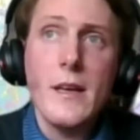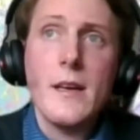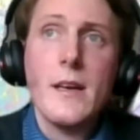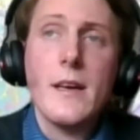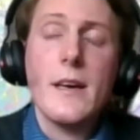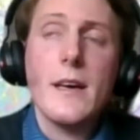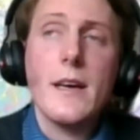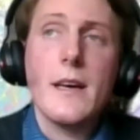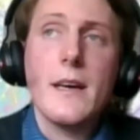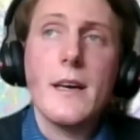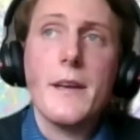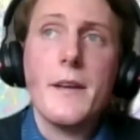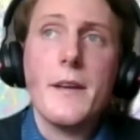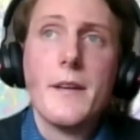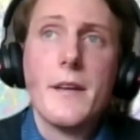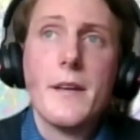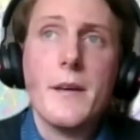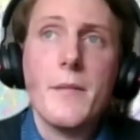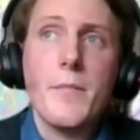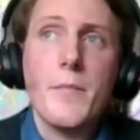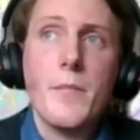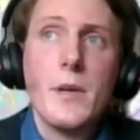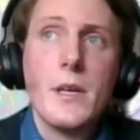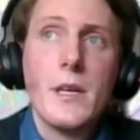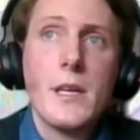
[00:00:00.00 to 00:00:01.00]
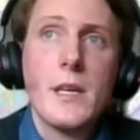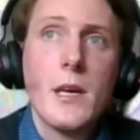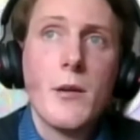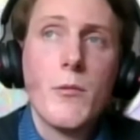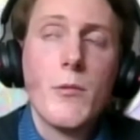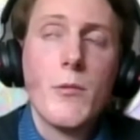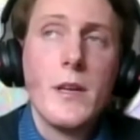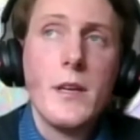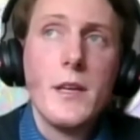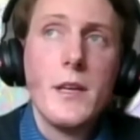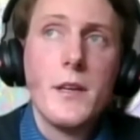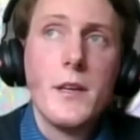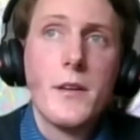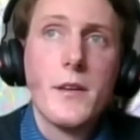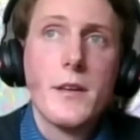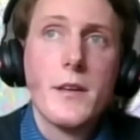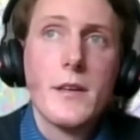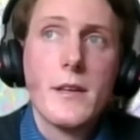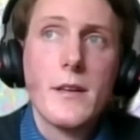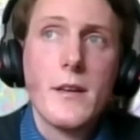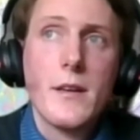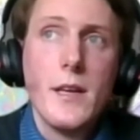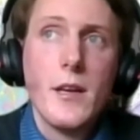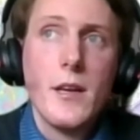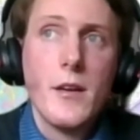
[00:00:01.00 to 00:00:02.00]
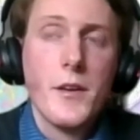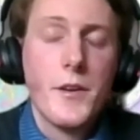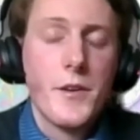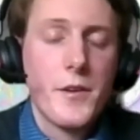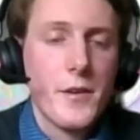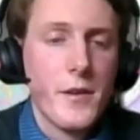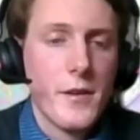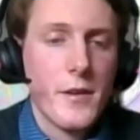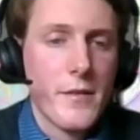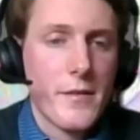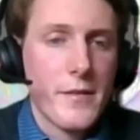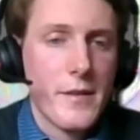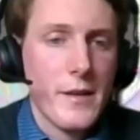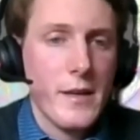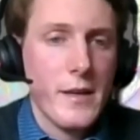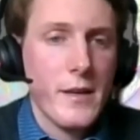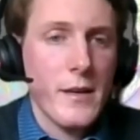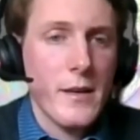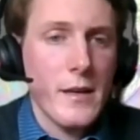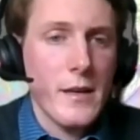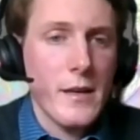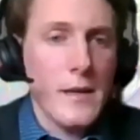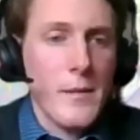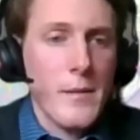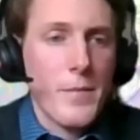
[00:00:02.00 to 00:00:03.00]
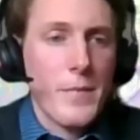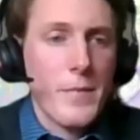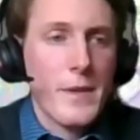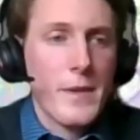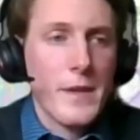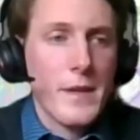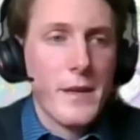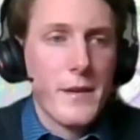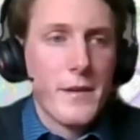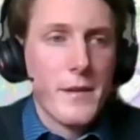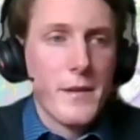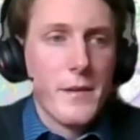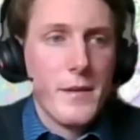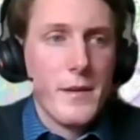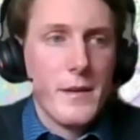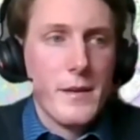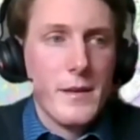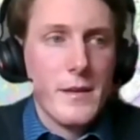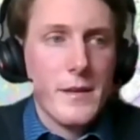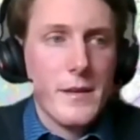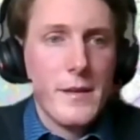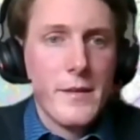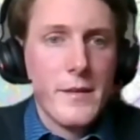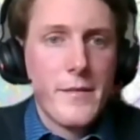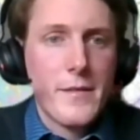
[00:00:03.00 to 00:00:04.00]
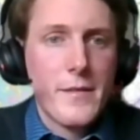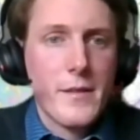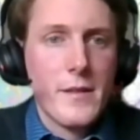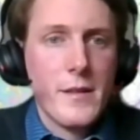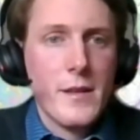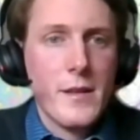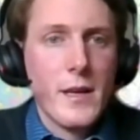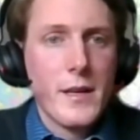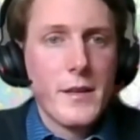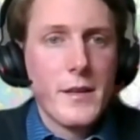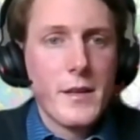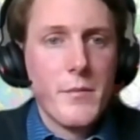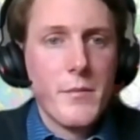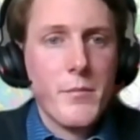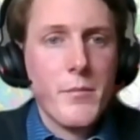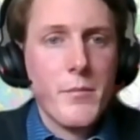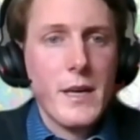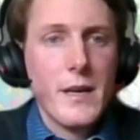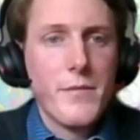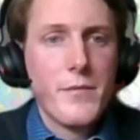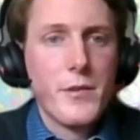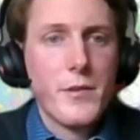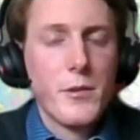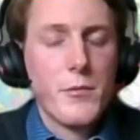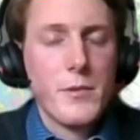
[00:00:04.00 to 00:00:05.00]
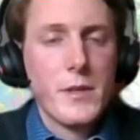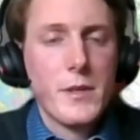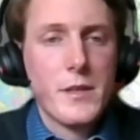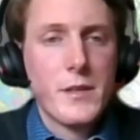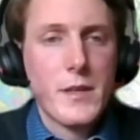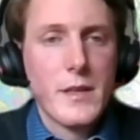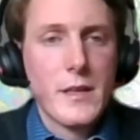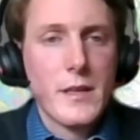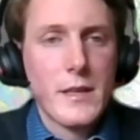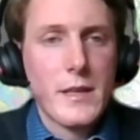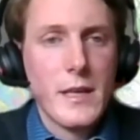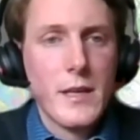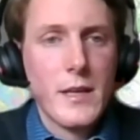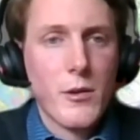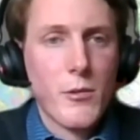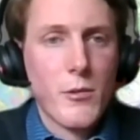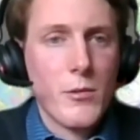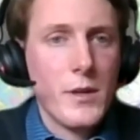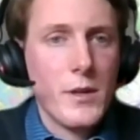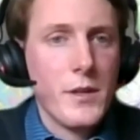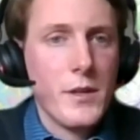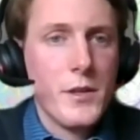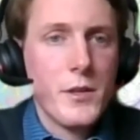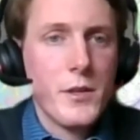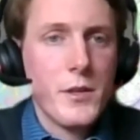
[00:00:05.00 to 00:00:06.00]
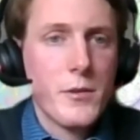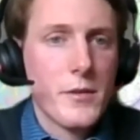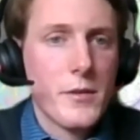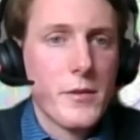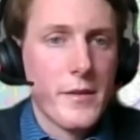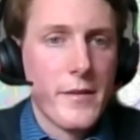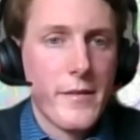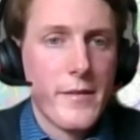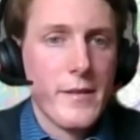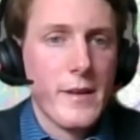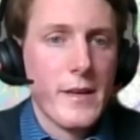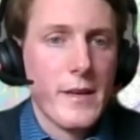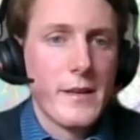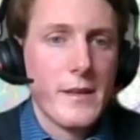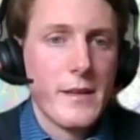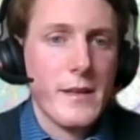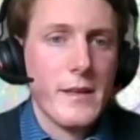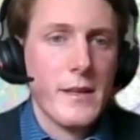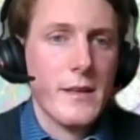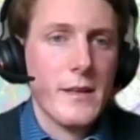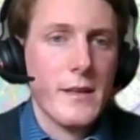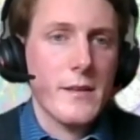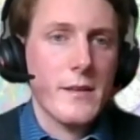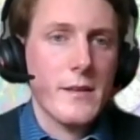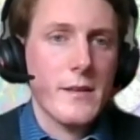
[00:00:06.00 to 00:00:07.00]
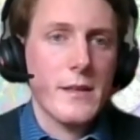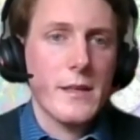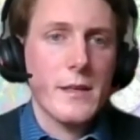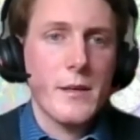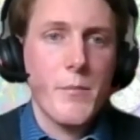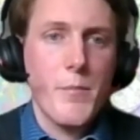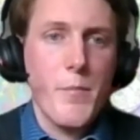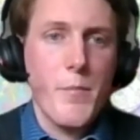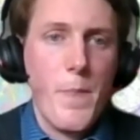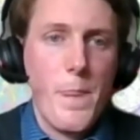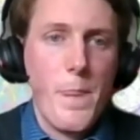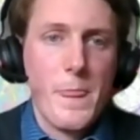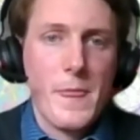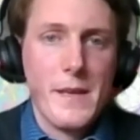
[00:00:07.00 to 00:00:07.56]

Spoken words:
And here we need clearly to say that it's not a method we can only use. It's not a